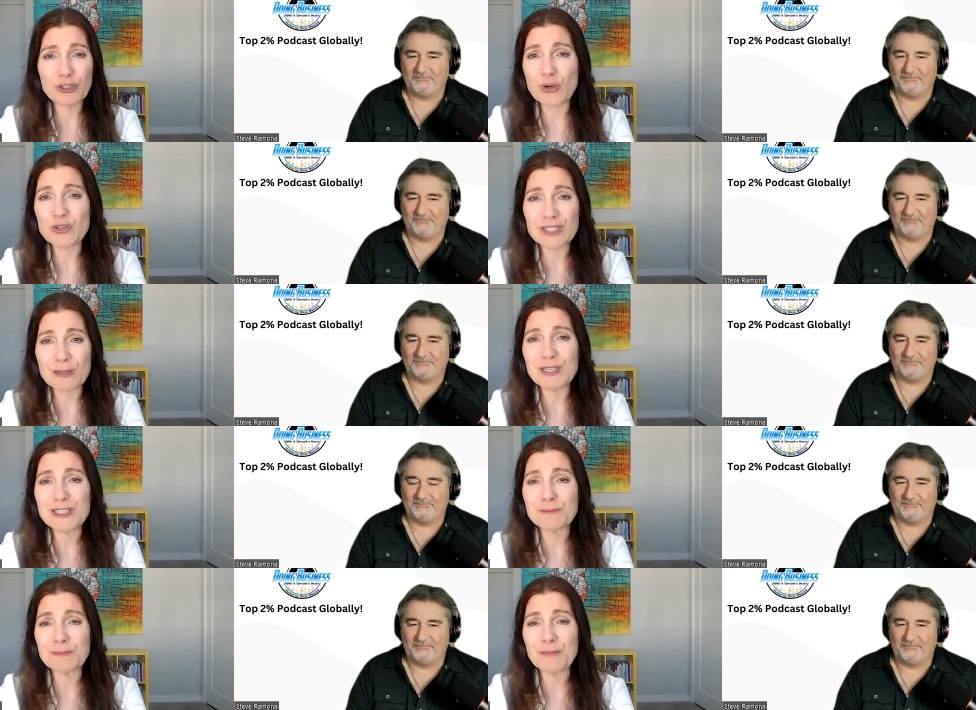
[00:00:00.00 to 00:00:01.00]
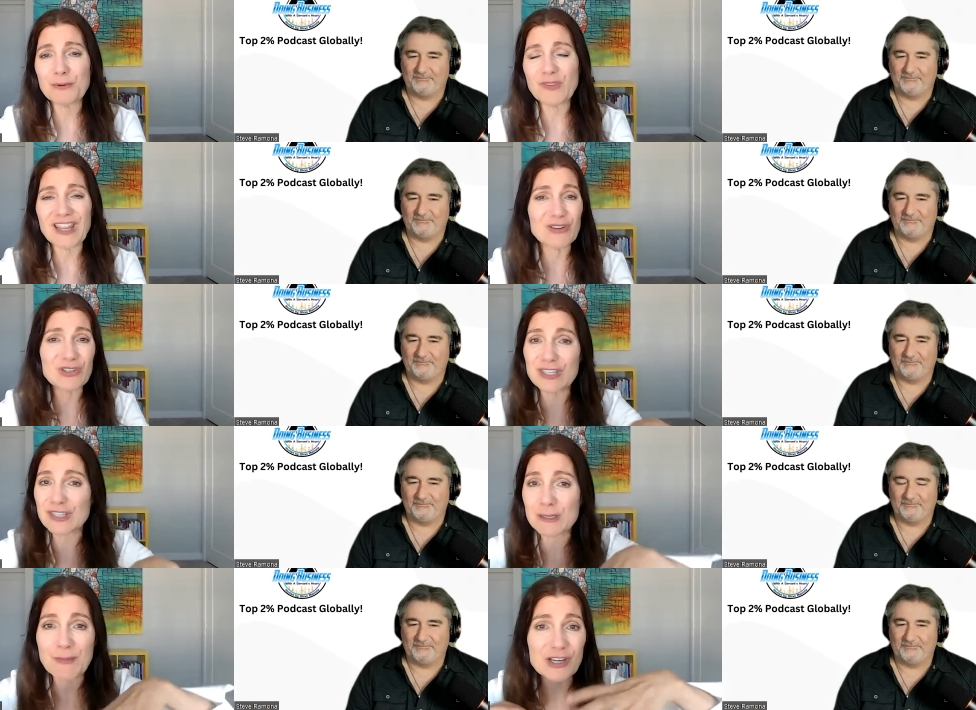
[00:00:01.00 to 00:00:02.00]
Speaker 1: with coaches and business people that there's just
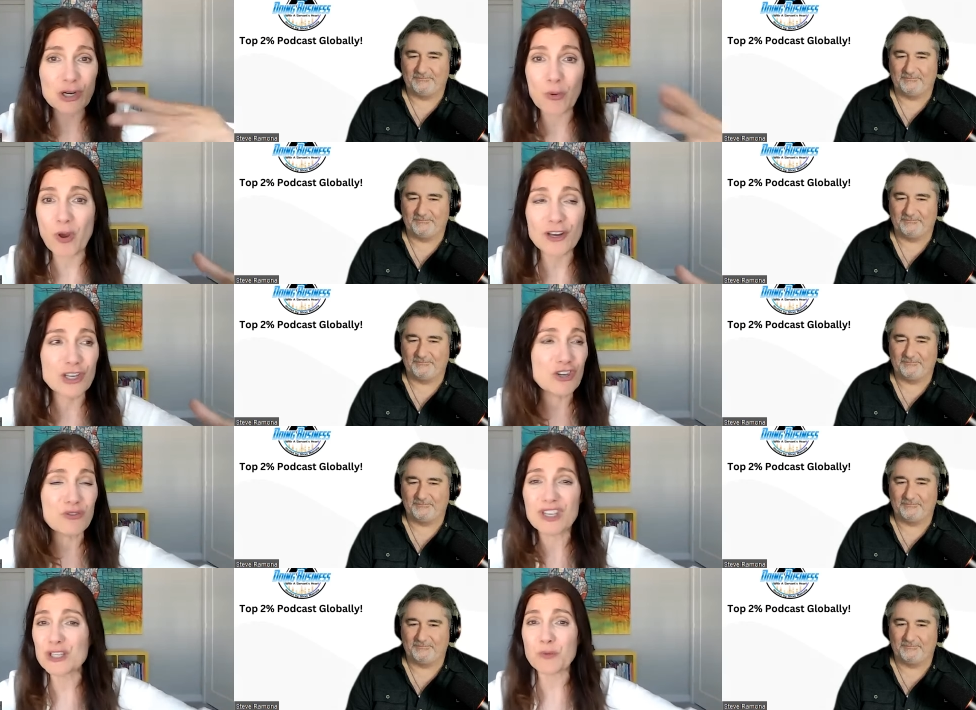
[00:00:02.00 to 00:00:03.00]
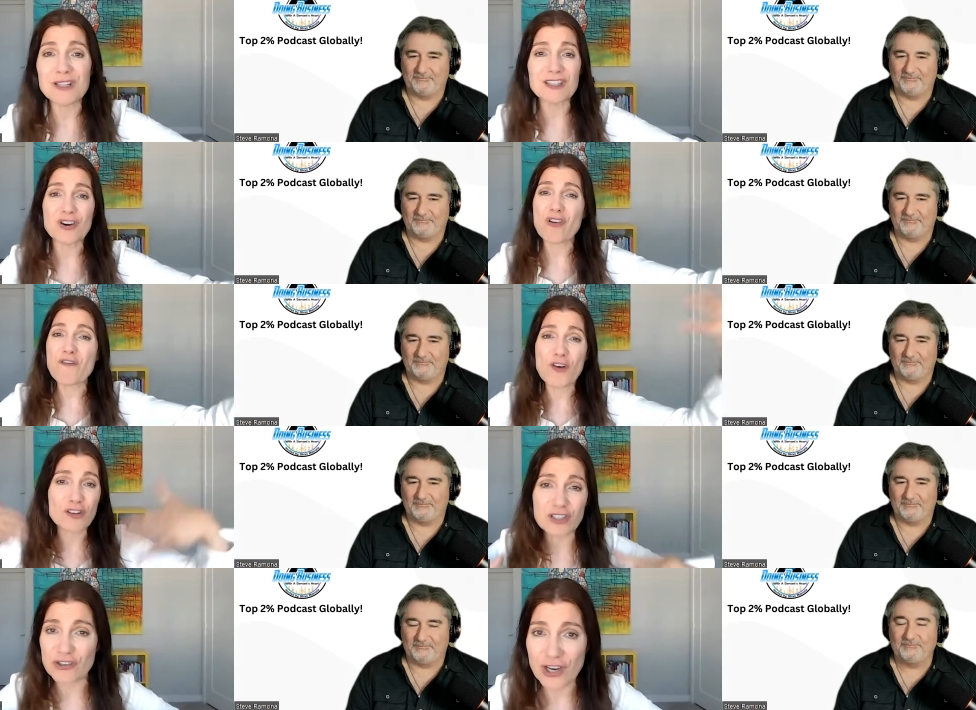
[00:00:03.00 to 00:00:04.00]
this magic wand and you do things once and it all
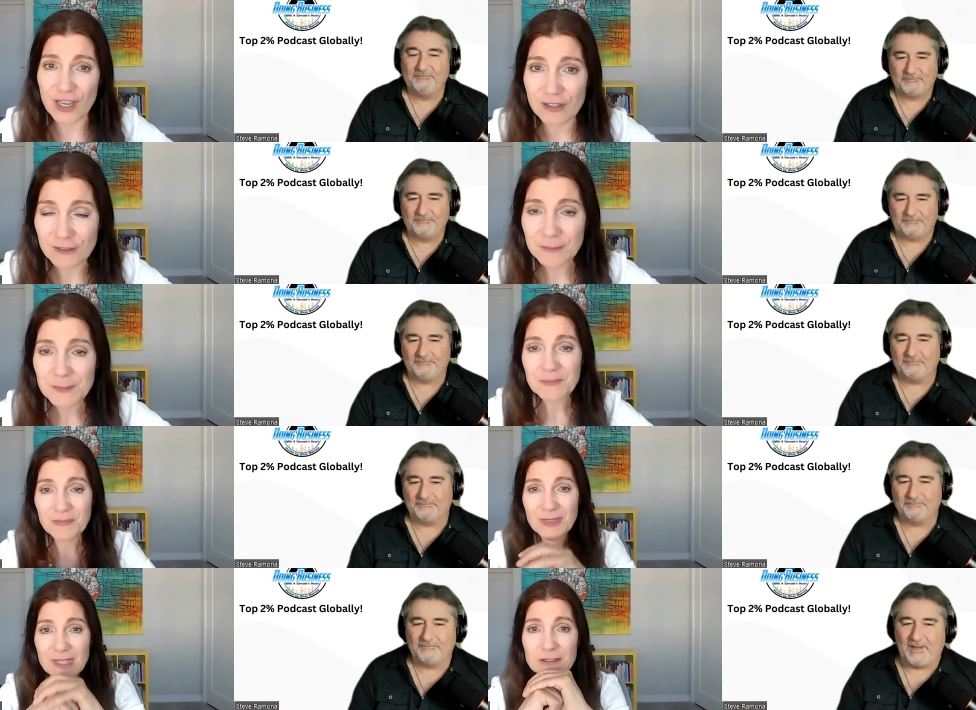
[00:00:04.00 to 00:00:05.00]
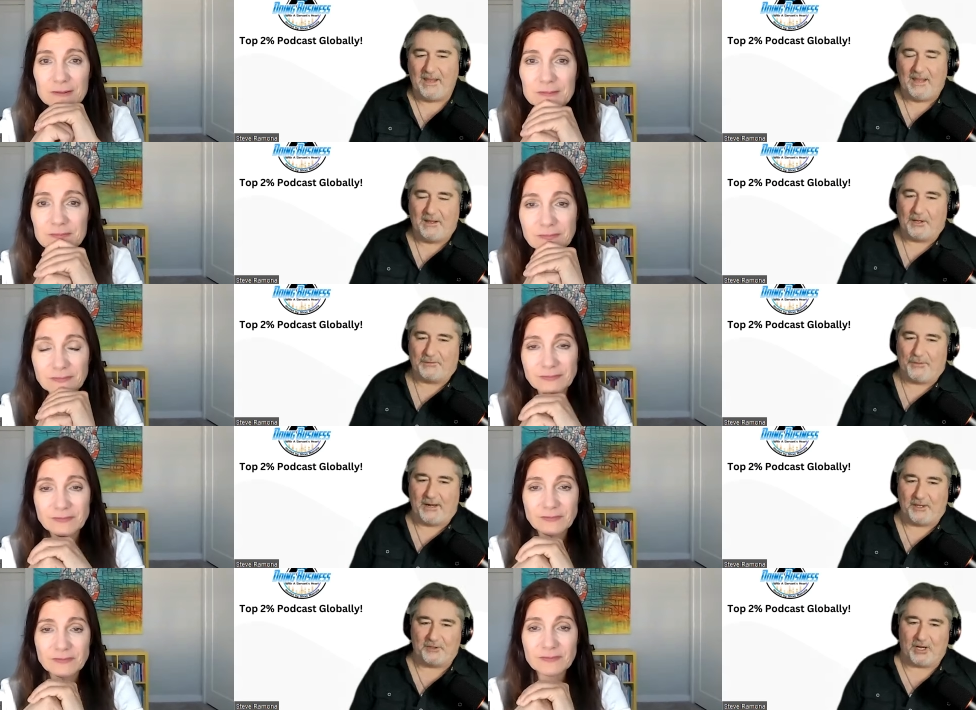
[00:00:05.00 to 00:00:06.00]
falls on your
Speaker 2: head. That's
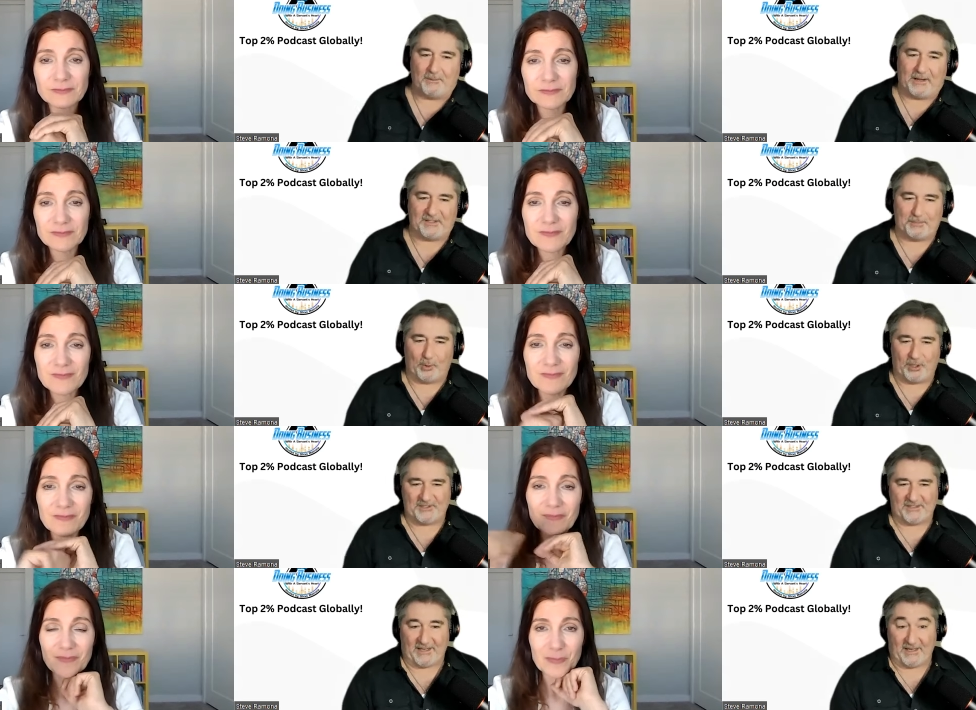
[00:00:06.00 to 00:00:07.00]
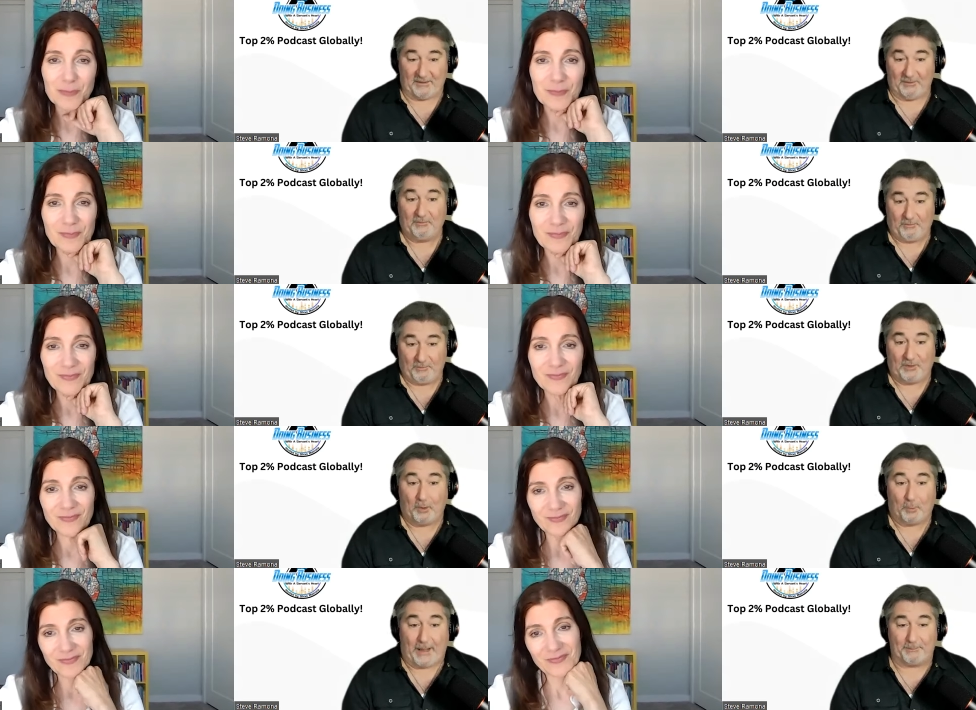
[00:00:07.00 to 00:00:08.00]
funny. You talk about sports and, and the
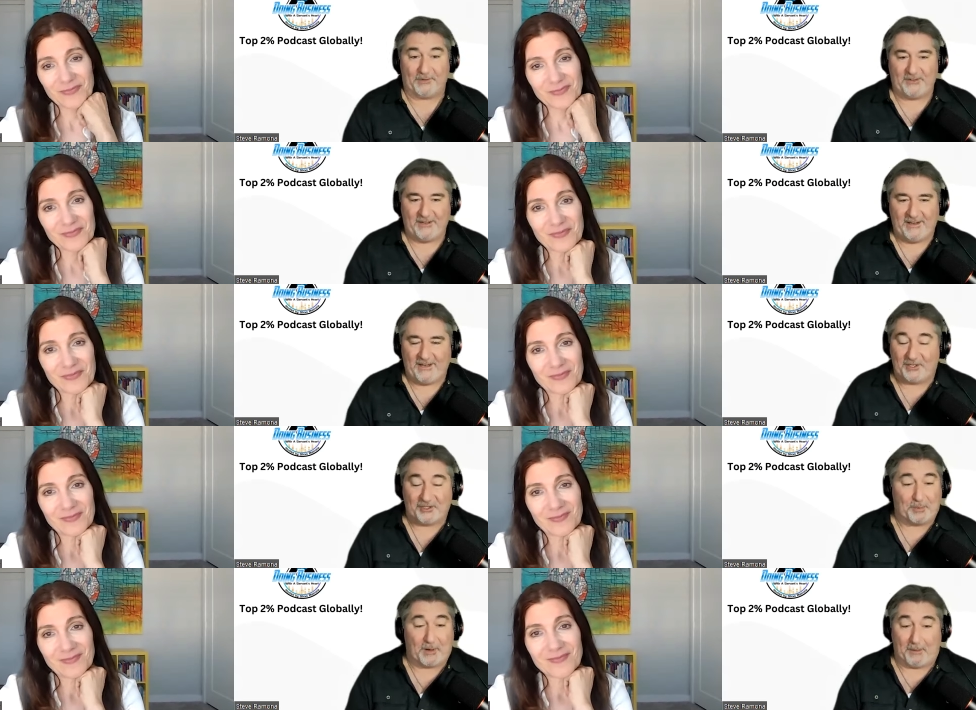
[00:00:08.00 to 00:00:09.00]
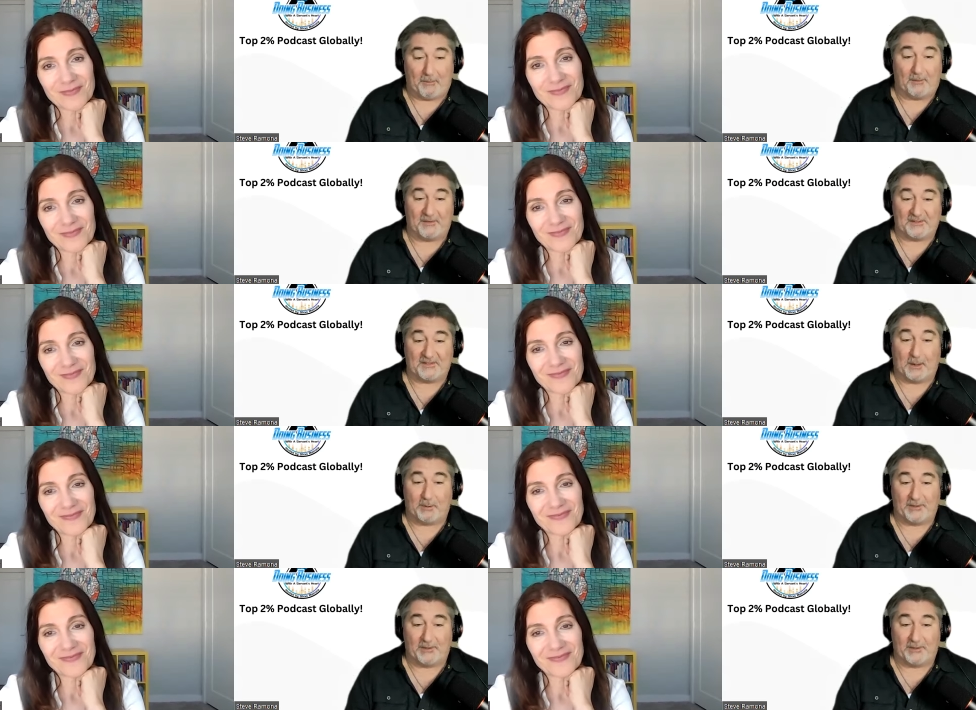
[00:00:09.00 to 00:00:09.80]
reps you just brought back memories of double